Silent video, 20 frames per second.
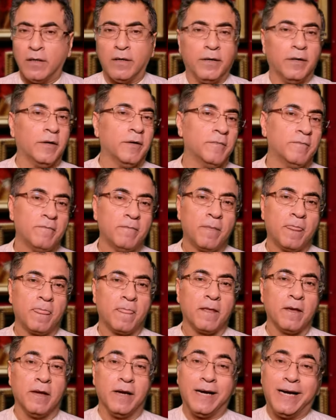Third,
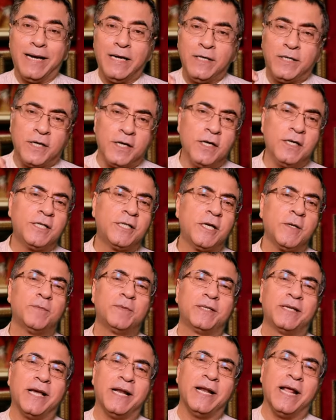
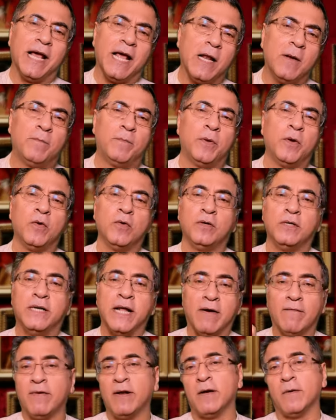internships can help you
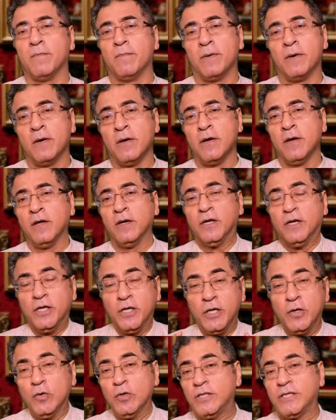develop
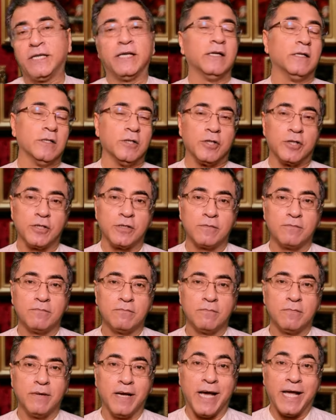new skills
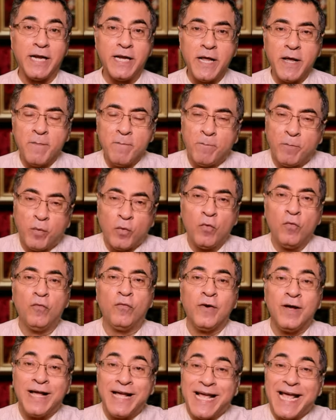and
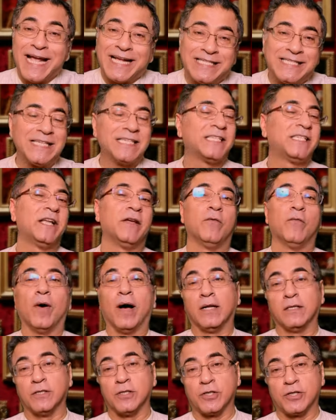improve existing
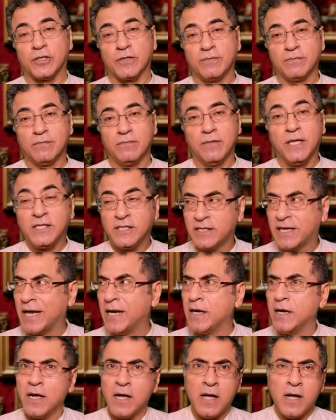ones. This
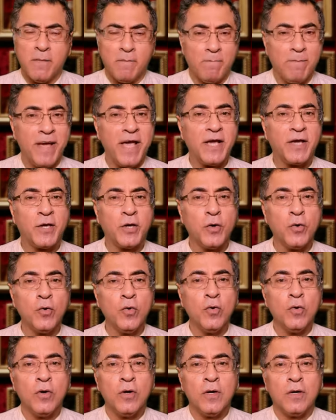can make
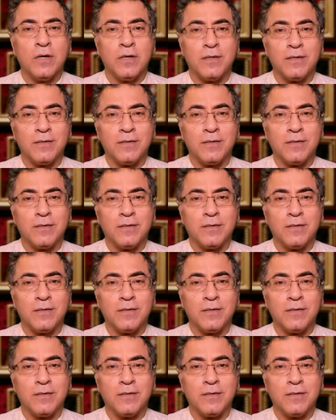you,